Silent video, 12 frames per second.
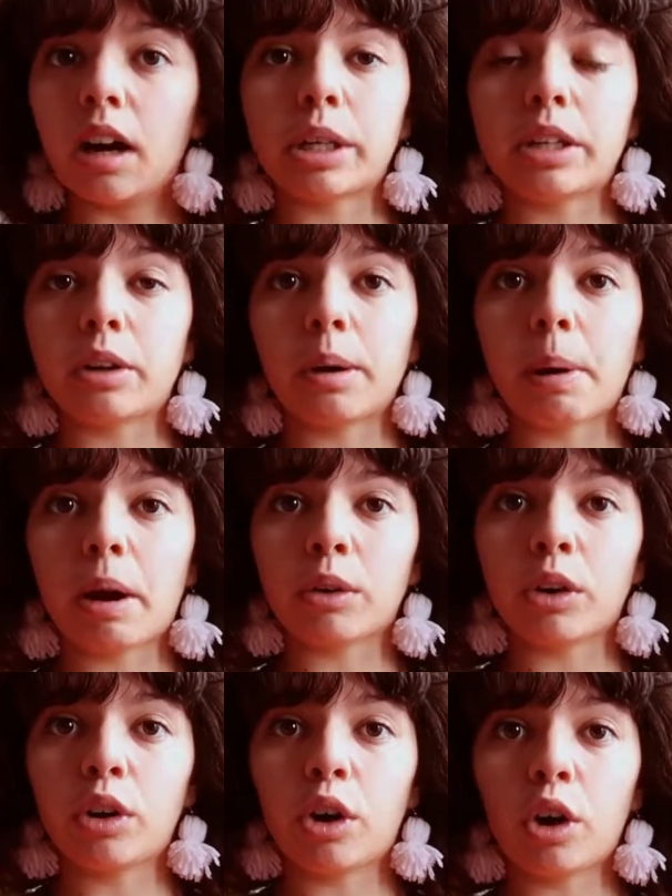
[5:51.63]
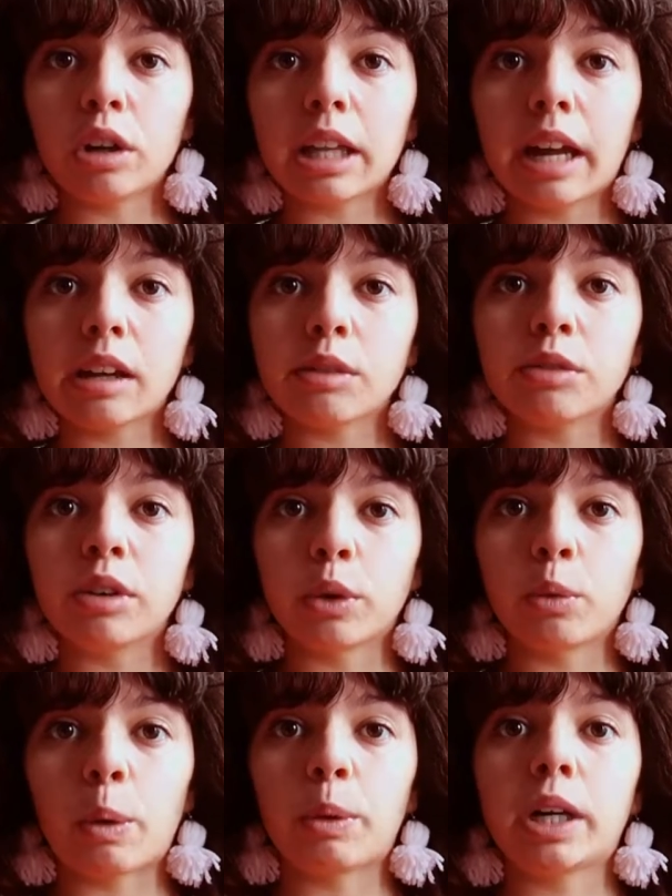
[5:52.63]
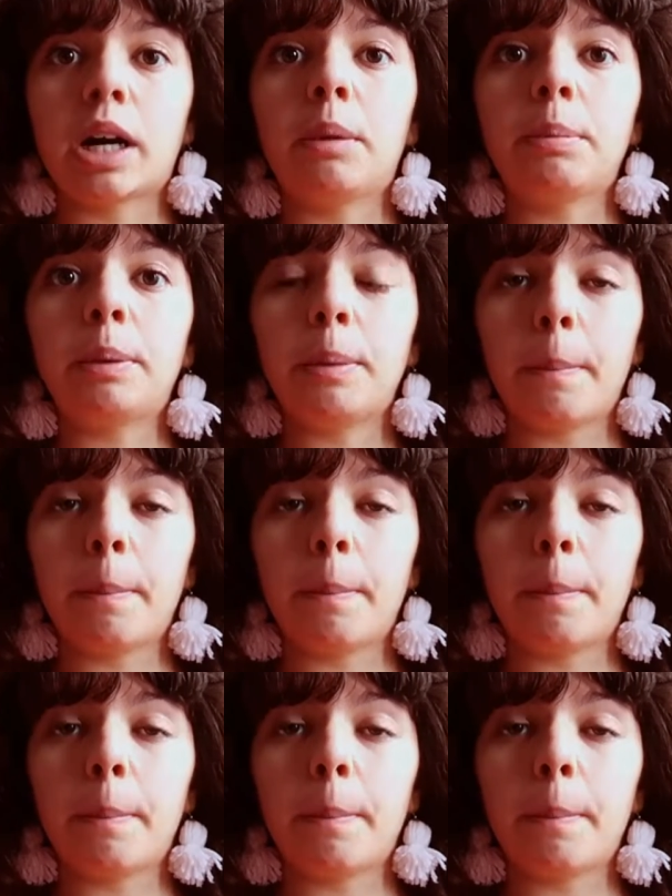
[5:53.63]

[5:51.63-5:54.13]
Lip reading: We hear about her life growing up,